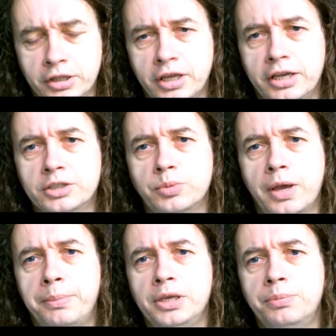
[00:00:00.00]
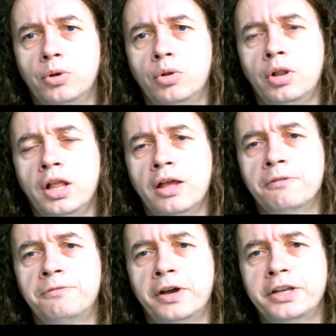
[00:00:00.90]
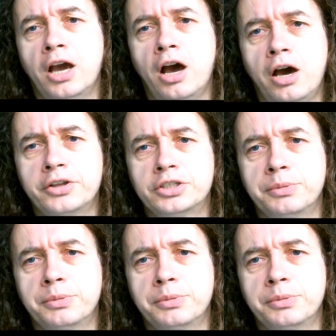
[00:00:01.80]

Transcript: That is where people find it harder